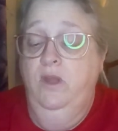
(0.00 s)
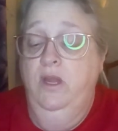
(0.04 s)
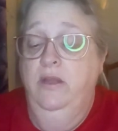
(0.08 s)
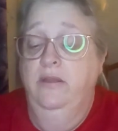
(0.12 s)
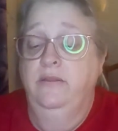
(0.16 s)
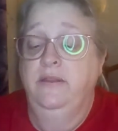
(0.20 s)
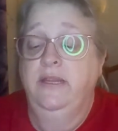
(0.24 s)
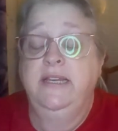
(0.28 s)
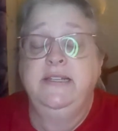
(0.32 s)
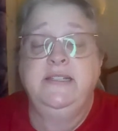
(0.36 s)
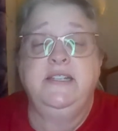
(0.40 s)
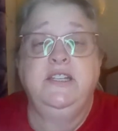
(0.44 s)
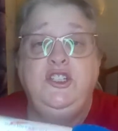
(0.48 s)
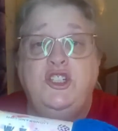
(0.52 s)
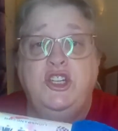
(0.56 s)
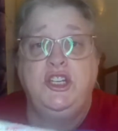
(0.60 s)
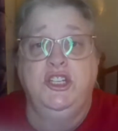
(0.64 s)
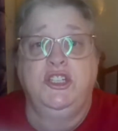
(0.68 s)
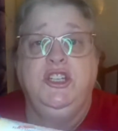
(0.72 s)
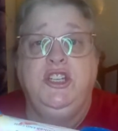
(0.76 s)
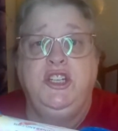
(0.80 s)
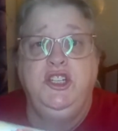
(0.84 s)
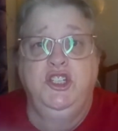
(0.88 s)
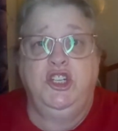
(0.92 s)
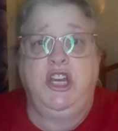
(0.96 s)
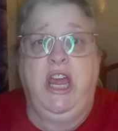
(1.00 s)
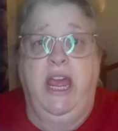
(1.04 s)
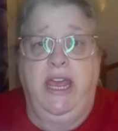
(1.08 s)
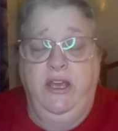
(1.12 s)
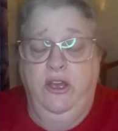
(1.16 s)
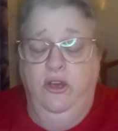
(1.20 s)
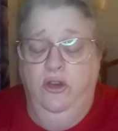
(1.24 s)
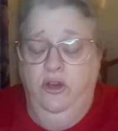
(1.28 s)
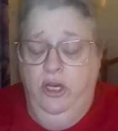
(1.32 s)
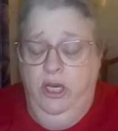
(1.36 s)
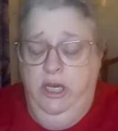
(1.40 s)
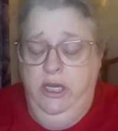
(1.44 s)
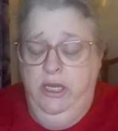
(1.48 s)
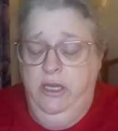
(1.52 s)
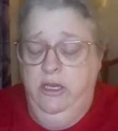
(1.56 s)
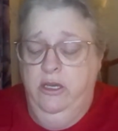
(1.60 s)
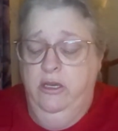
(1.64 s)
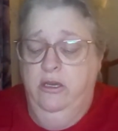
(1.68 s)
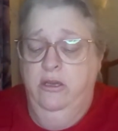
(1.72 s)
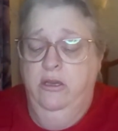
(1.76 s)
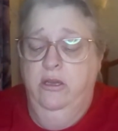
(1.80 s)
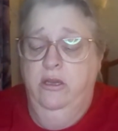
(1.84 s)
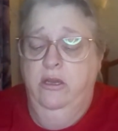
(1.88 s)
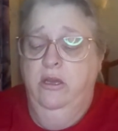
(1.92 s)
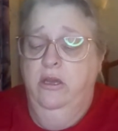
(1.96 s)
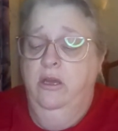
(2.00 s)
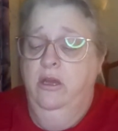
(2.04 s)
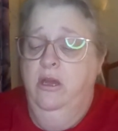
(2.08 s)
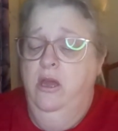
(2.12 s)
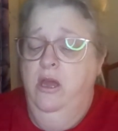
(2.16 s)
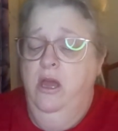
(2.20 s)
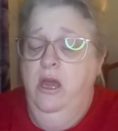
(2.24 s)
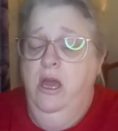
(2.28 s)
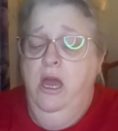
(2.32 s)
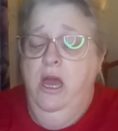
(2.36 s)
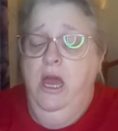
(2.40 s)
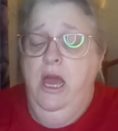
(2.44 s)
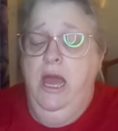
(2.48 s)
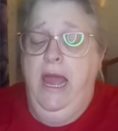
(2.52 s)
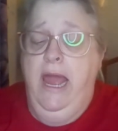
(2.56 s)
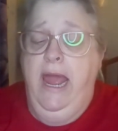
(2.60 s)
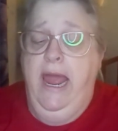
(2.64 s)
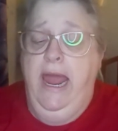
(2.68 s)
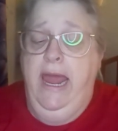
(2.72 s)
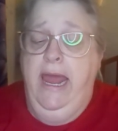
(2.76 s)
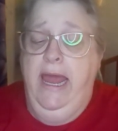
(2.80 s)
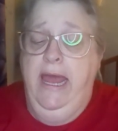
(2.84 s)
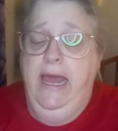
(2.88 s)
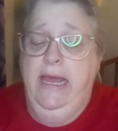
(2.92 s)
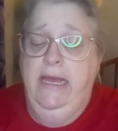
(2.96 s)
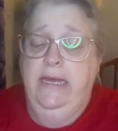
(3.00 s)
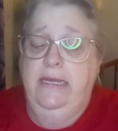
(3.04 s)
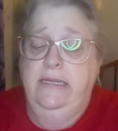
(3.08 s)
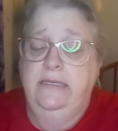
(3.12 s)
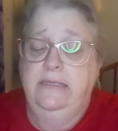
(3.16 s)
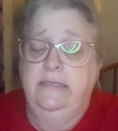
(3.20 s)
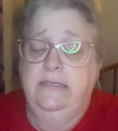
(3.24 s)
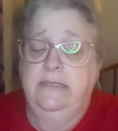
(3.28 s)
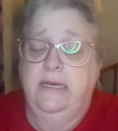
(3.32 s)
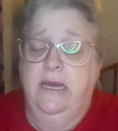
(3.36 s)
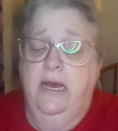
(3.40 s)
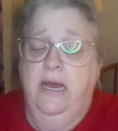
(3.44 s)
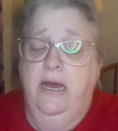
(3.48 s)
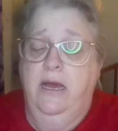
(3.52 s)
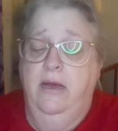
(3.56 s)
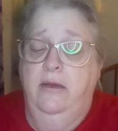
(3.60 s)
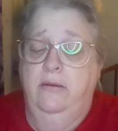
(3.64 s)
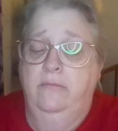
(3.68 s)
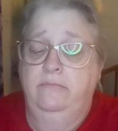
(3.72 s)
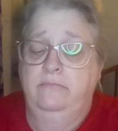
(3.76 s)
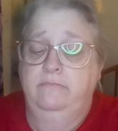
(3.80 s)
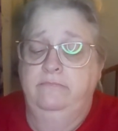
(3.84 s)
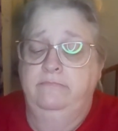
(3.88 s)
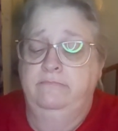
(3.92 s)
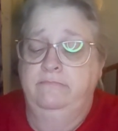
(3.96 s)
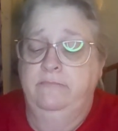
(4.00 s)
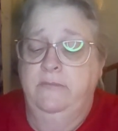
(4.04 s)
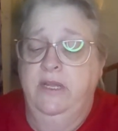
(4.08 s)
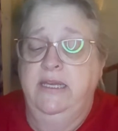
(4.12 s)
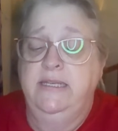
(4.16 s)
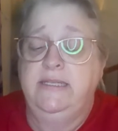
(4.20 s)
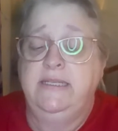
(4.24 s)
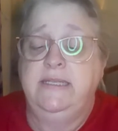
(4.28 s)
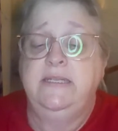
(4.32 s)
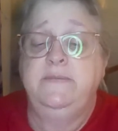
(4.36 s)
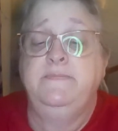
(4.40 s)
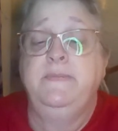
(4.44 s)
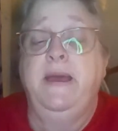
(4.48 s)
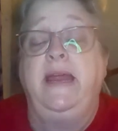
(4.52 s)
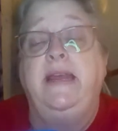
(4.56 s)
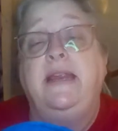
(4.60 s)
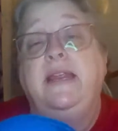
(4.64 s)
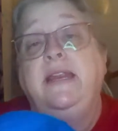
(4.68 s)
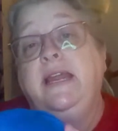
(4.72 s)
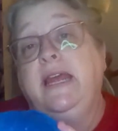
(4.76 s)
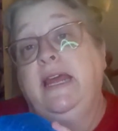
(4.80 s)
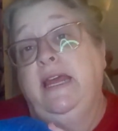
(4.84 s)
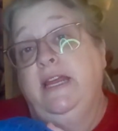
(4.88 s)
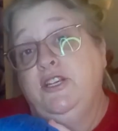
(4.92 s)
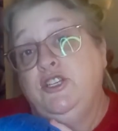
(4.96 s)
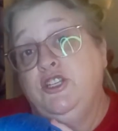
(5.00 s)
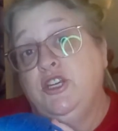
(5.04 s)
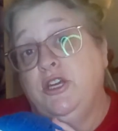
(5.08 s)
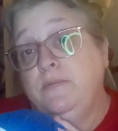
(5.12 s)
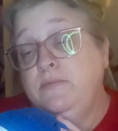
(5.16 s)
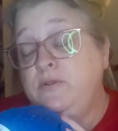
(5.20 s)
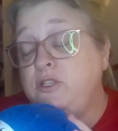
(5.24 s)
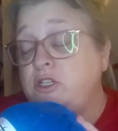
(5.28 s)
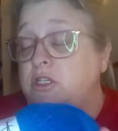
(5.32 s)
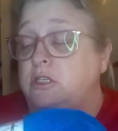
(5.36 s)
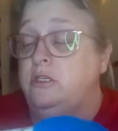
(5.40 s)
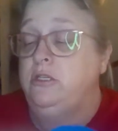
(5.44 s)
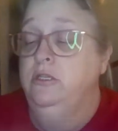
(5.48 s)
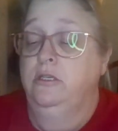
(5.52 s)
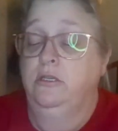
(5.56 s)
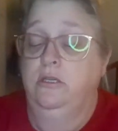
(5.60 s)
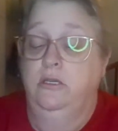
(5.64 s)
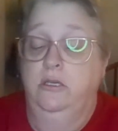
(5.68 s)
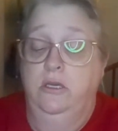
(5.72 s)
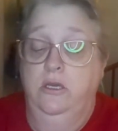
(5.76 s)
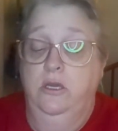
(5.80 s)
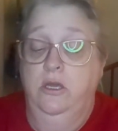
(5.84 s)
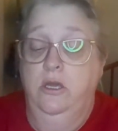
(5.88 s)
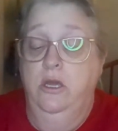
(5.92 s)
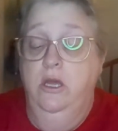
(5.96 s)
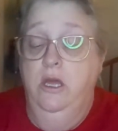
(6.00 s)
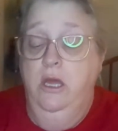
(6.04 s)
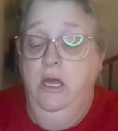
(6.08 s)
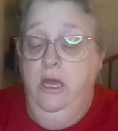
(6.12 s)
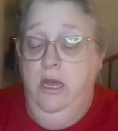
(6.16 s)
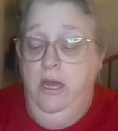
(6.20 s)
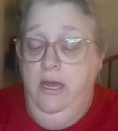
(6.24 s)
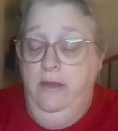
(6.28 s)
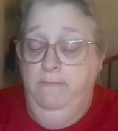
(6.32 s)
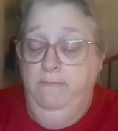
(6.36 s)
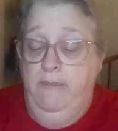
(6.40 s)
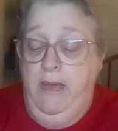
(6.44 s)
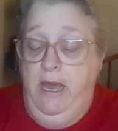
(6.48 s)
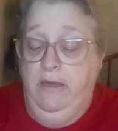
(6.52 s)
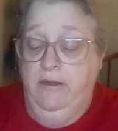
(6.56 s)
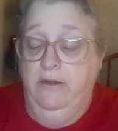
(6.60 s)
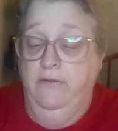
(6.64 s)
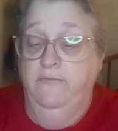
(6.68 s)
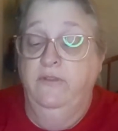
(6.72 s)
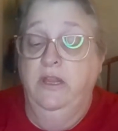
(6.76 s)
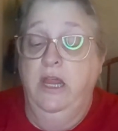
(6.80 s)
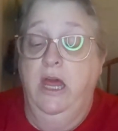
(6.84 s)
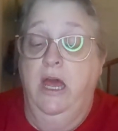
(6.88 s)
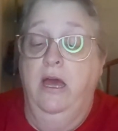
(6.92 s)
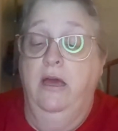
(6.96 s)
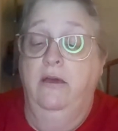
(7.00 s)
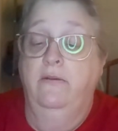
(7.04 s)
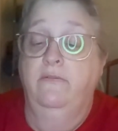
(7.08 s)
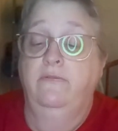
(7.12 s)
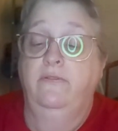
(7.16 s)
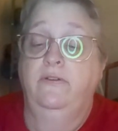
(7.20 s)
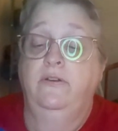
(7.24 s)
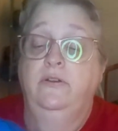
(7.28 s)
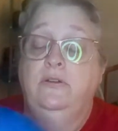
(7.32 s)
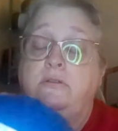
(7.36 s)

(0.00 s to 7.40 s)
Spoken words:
they suggest a J hook, and this is made in Egypt, Pound of Love,